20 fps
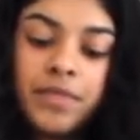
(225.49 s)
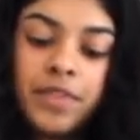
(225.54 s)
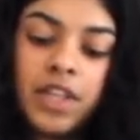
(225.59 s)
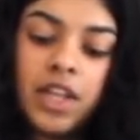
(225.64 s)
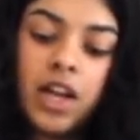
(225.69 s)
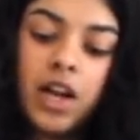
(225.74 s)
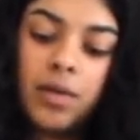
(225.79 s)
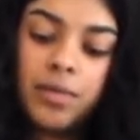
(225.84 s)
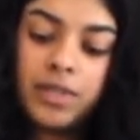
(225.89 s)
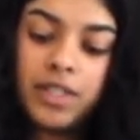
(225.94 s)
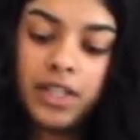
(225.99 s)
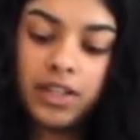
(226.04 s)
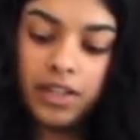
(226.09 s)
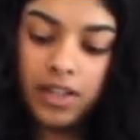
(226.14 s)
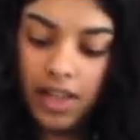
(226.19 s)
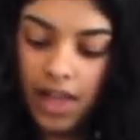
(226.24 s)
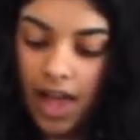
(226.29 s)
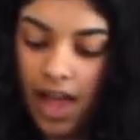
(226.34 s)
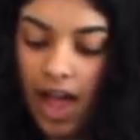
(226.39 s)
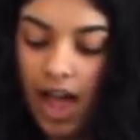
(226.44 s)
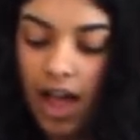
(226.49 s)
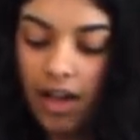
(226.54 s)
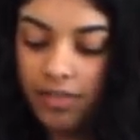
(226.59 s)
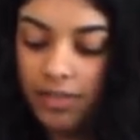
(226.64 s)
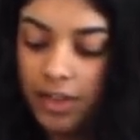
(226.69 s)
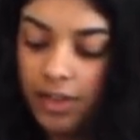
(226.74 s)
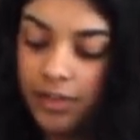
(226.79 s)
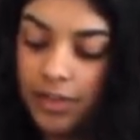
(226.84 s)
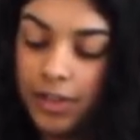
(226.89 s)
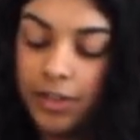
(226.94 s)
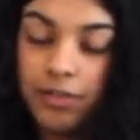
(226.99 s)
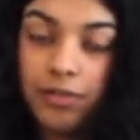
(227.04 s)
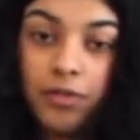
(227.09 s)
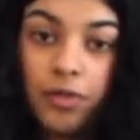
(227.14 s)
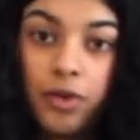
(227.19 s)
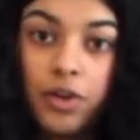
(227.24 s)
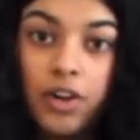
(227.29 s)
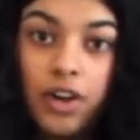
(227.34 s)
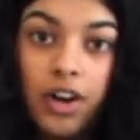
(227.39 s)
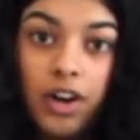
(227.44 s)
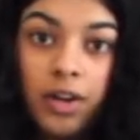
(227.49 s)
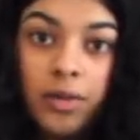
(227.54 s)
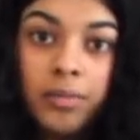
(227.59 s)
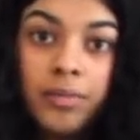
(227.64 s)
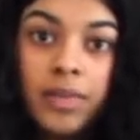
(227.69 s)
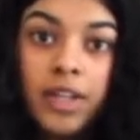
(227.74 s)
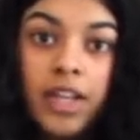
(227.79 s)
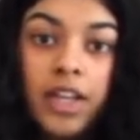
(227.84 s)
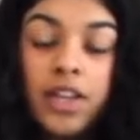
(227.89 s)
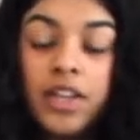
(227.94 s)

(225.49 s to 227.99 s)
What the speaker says: up till half of your forearm